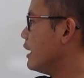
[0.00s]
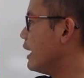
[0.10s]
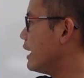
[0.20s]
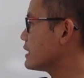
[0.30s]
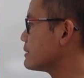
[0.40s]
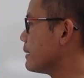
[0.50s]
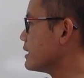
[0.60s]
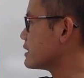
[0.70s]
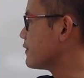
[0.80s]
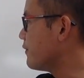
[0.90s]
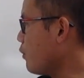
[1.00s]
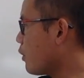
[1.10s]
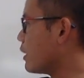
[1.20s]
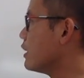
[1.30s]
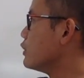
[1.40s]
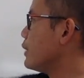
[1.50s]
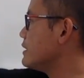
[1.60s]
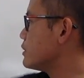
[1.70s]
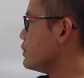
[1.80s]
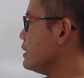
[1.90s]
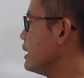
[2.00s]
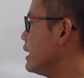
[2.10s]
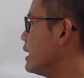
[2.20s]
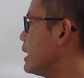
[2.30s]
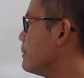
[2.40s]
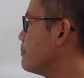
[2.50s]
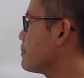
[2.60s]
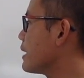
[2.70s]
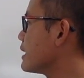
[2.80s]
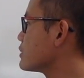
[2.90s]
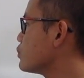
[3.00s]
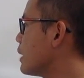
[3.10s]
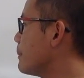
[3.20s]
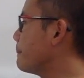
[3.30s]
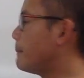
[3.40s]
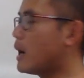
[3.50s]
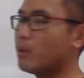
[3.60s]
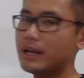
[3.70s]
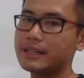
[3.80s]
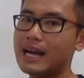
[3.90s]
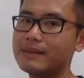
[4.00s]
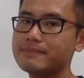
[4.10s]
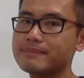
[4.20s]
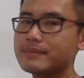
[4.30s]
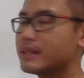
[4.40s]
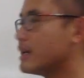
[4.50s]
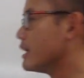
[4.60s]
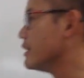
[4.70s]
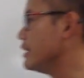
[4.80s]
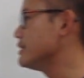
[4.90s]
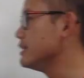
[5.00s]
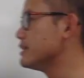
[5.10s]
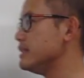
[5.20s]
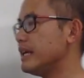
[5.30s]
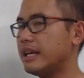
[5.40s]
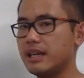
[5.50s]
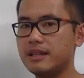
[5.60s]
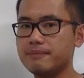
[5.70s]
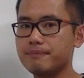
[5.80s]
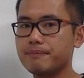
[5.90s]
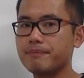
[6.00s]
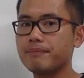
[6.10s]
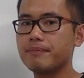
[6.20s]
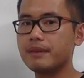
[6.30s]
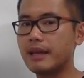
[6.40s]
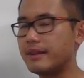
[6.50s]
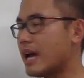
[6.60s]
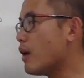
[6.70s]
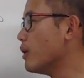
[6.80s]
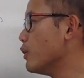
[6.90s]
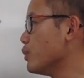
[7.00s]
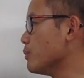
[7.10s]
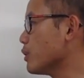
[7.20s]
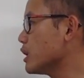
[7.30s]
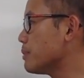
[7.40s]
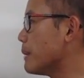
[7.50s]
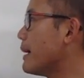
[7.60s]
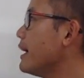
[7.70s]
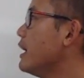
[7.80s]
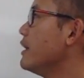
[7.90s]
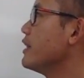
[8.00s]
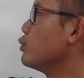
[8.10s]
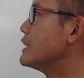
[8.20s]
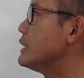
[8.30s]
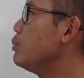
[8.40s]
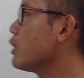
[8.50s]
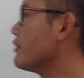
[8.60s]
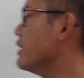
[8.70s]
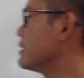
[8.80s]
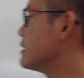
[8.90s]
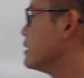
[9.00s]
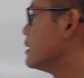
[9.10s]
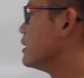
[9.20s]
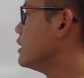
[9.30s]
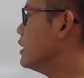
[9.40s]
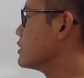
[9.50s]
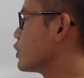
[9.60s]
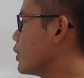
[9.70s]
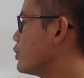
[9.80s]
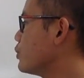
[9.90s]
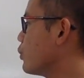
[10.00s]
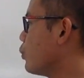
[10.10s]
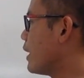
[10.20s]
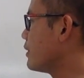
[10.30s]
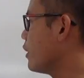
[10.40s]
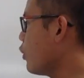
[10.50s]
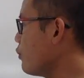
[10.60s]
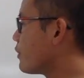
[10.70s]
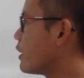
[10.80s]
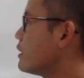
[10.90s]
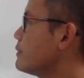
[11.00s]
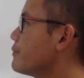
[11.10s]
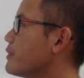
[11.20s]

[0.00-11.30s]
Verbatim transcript: x minus 4 raised to the n plus 1 power like that. This is the an. And now we'll multiply by the reciprocal of this. So we do 1 over